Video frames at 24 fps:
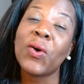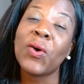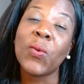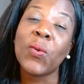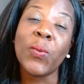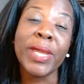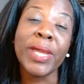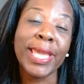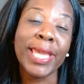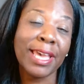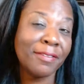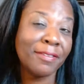
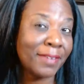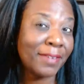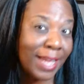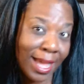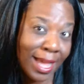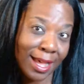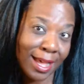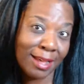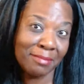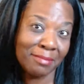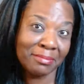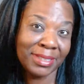we have
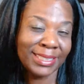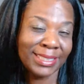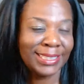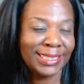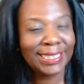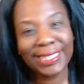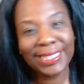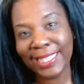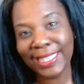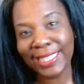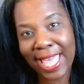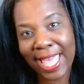come
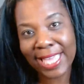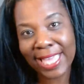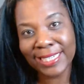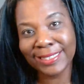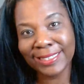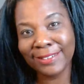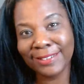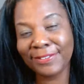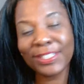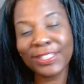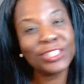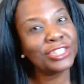to the
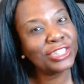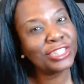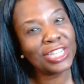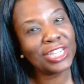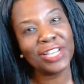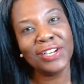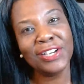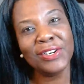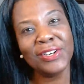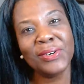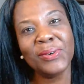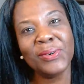end of the
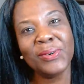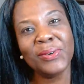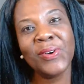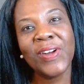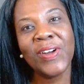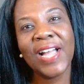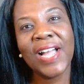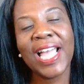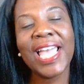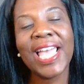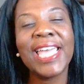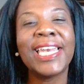show,
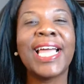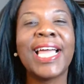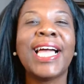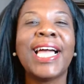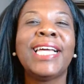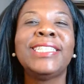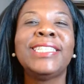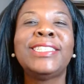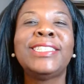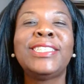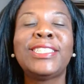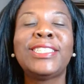and
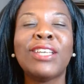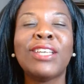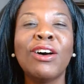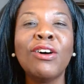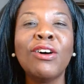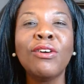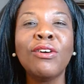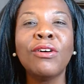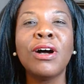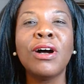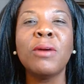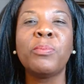I
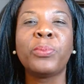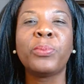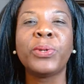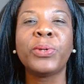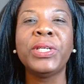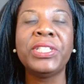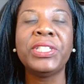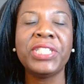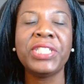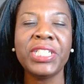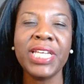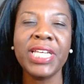so
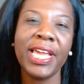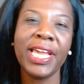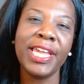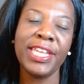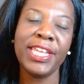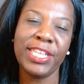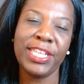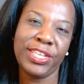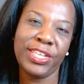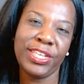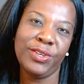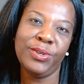
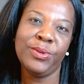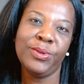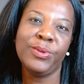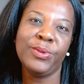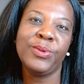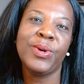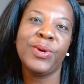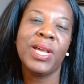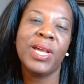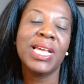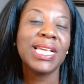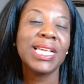appreciate
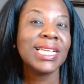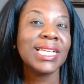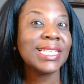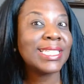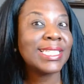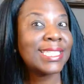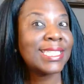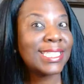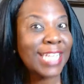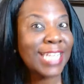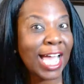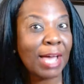you
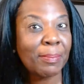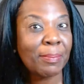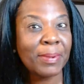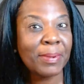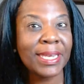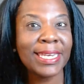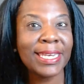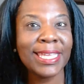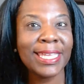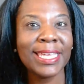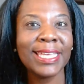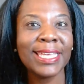
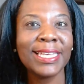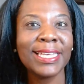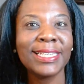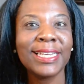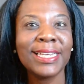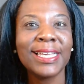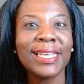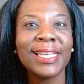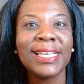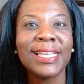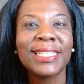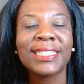stopping
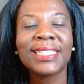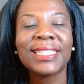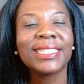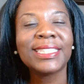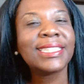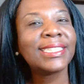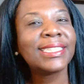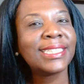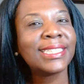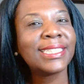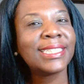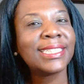in to
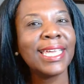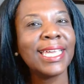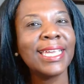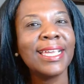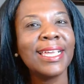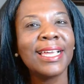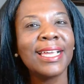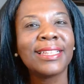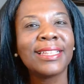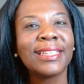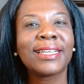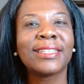
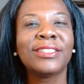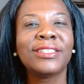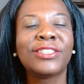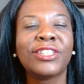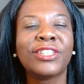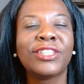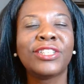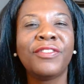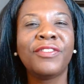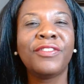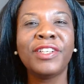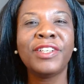see the
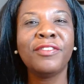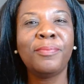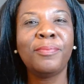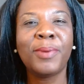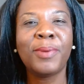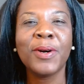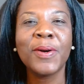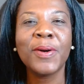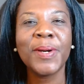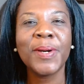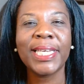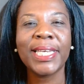conservative
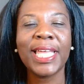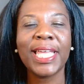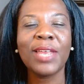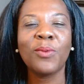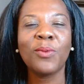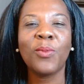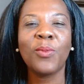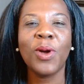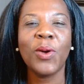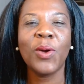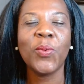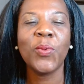poet
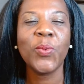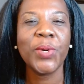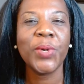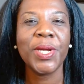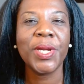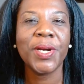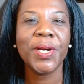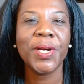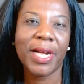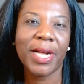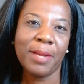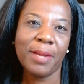and what
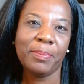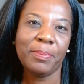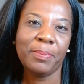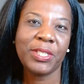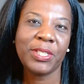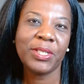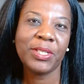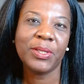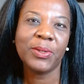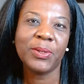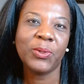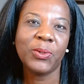we are up
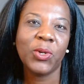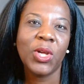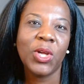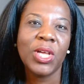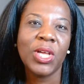to.